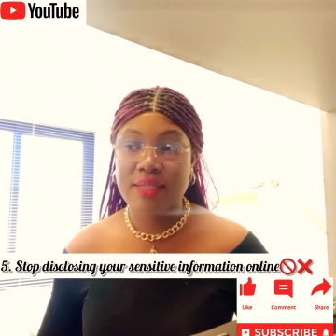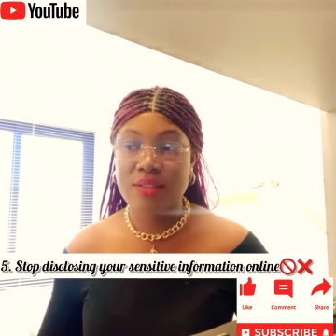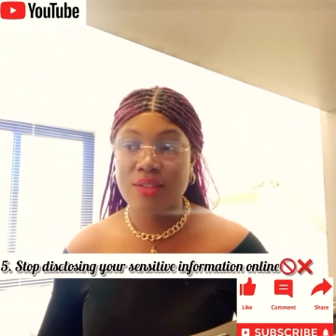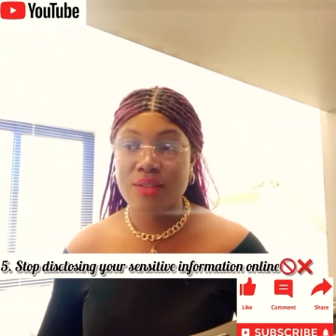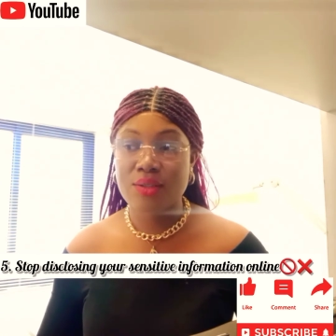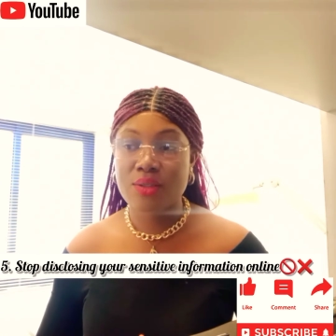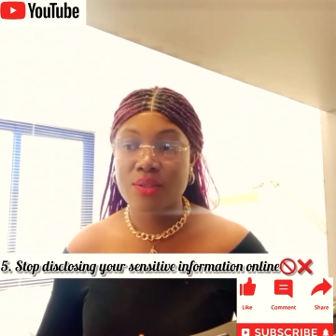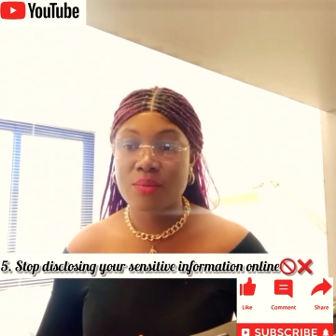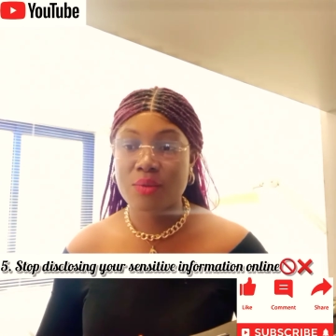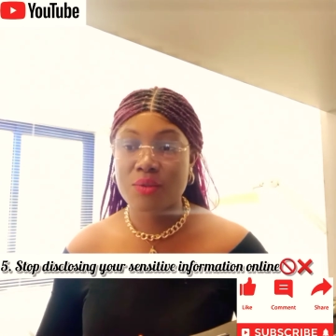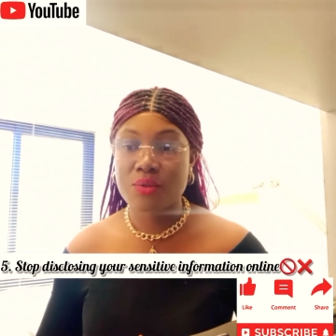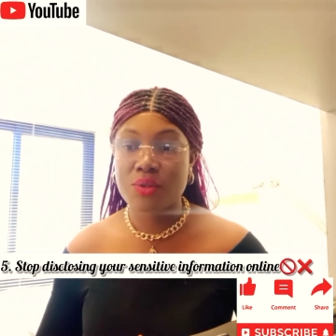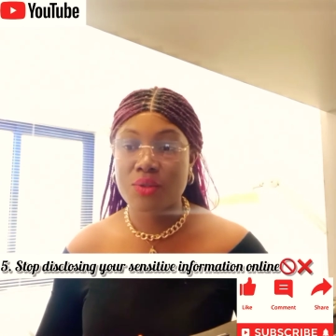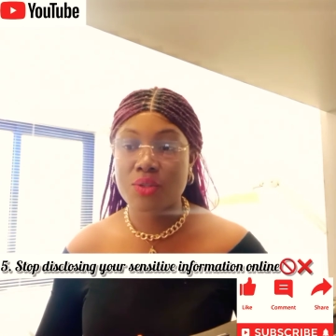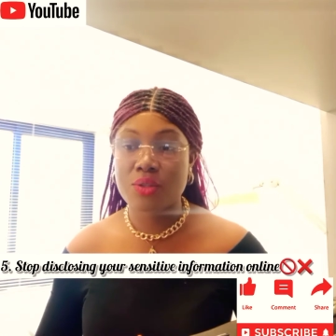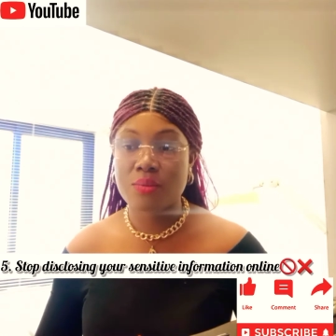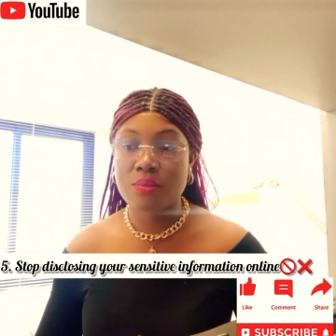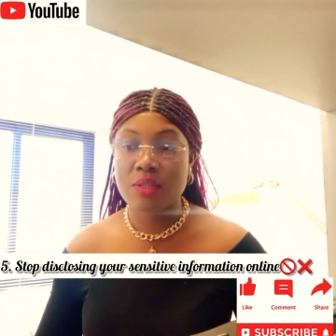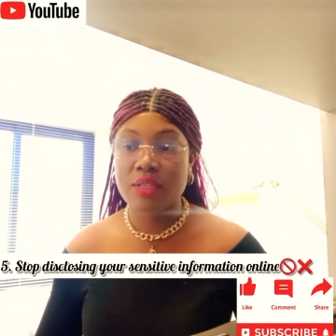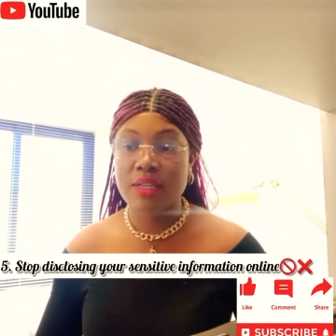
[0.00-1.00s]
they just come on
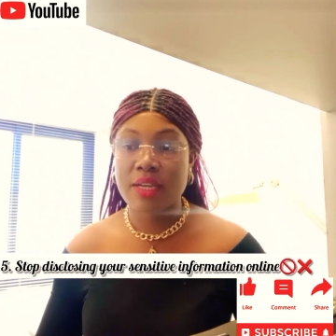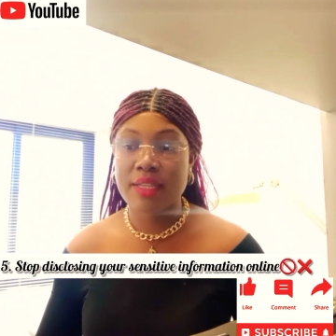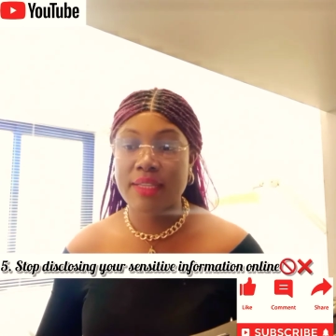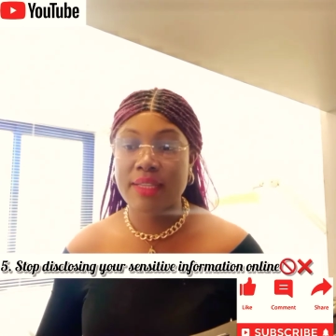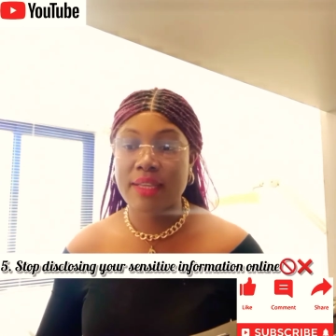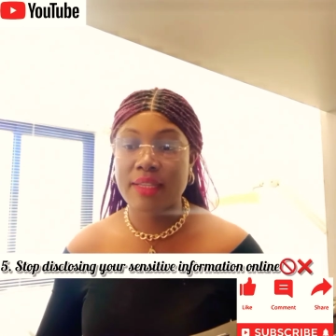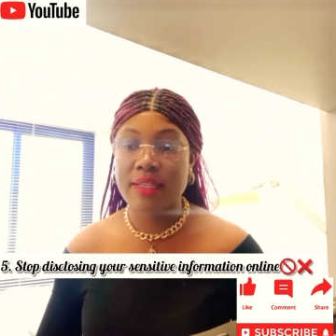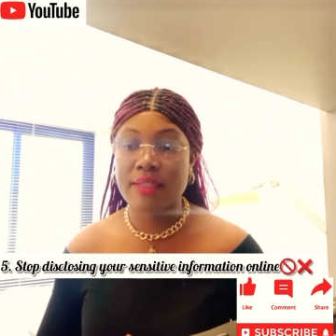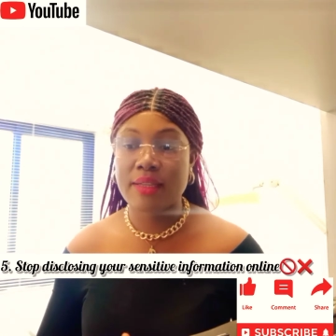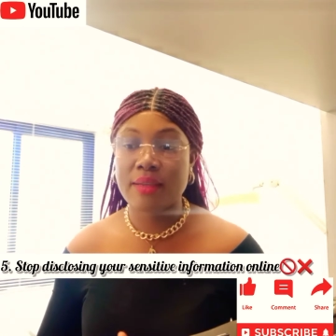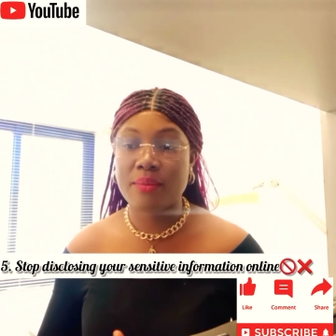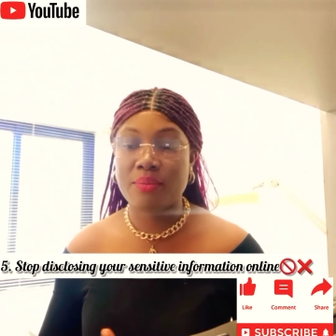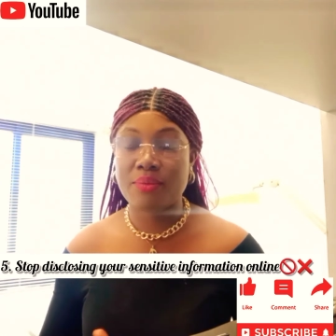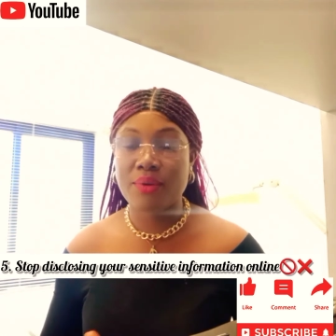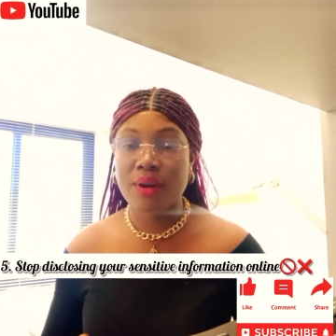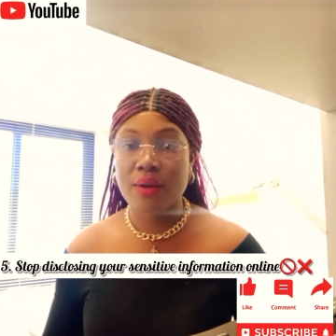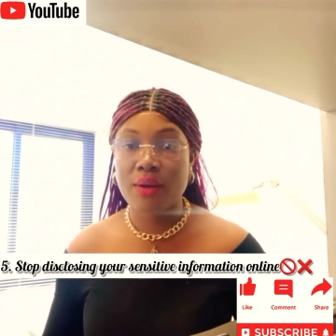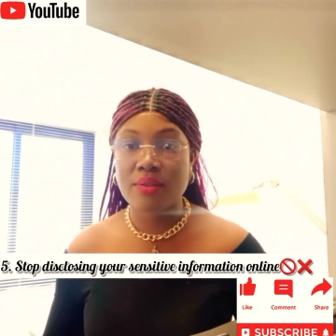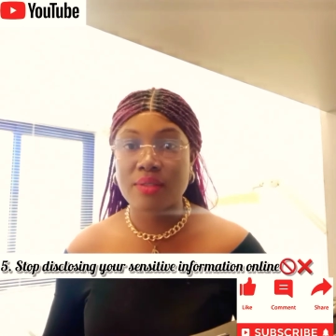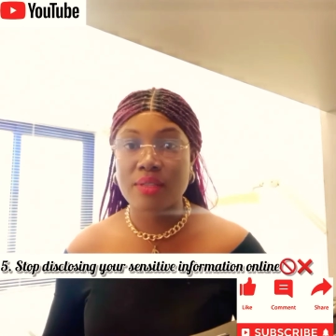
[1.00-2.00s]
social media and then they
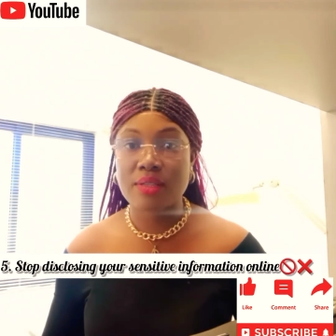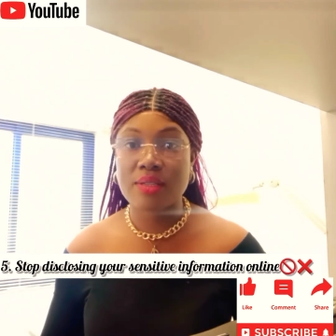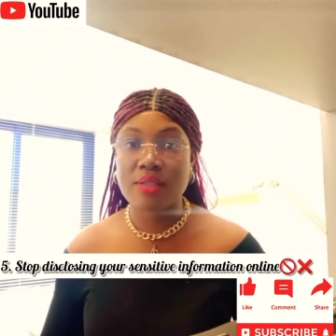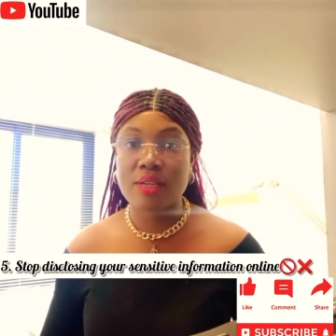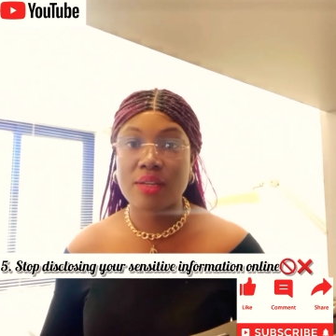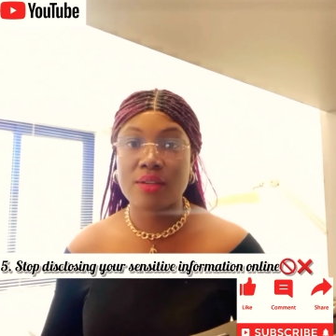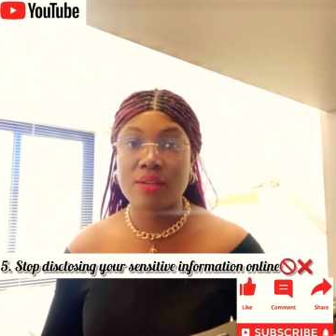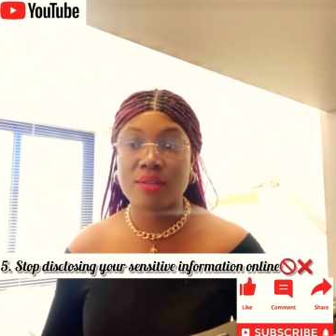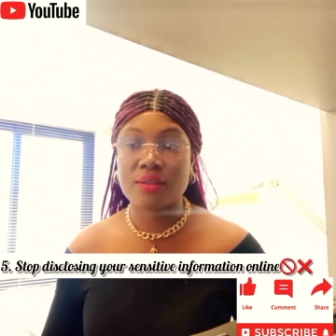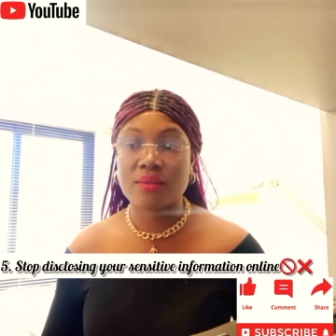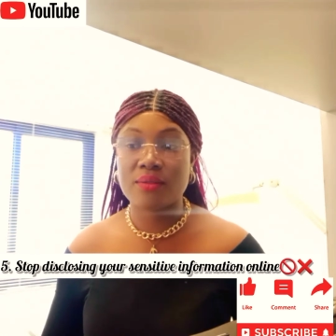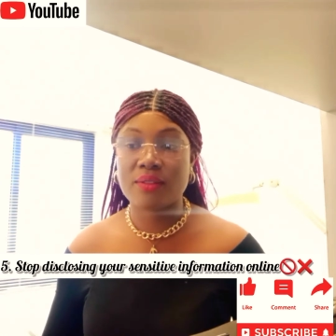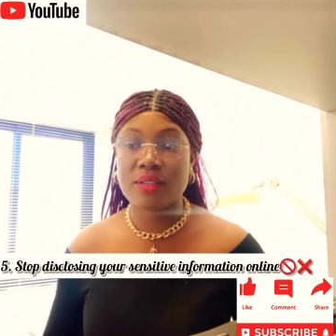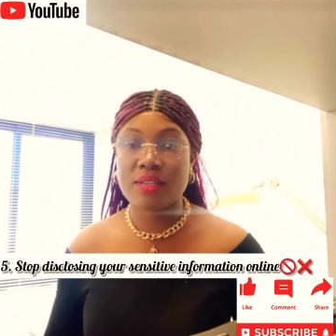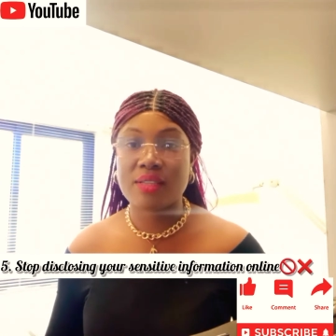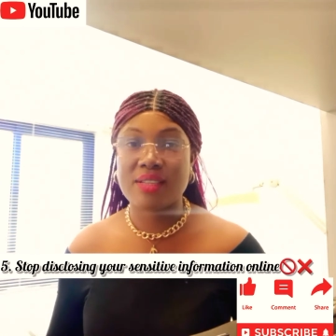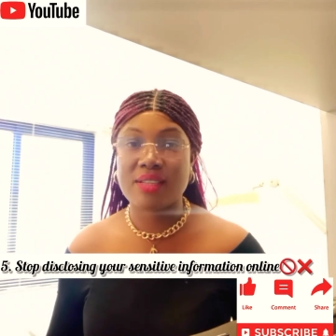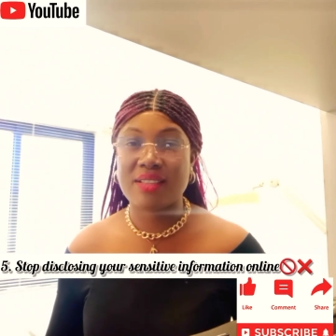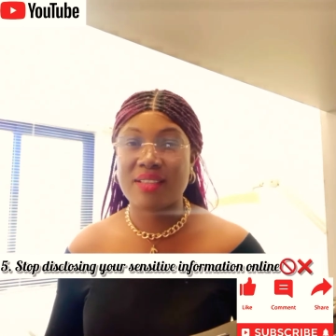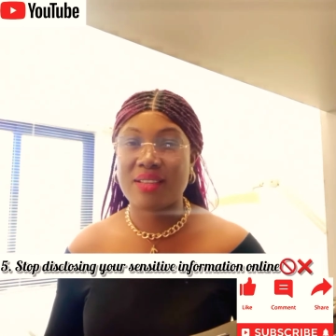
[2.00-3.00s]
browse, they see a lot of
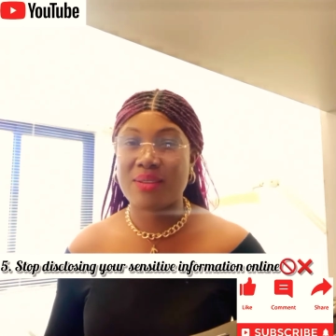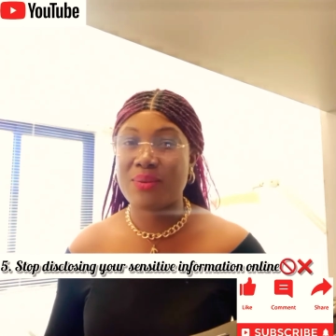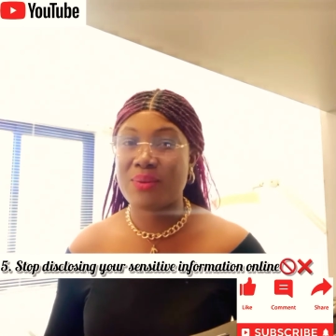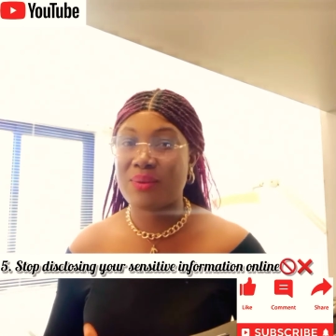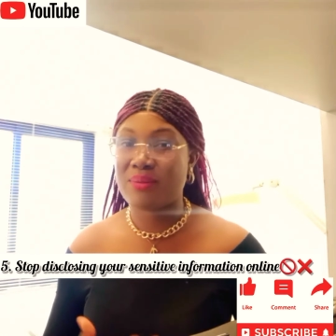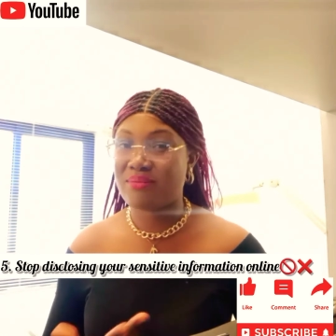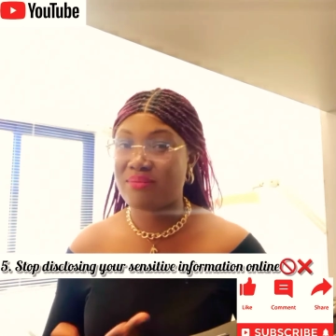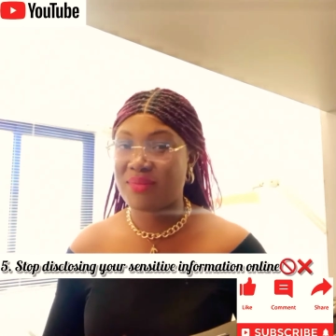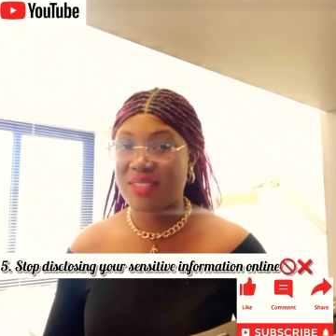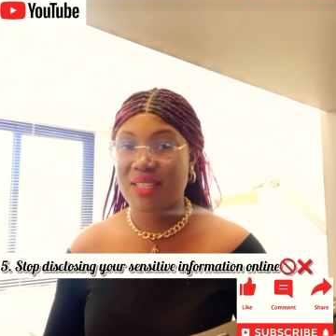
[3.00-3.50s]
things and they go.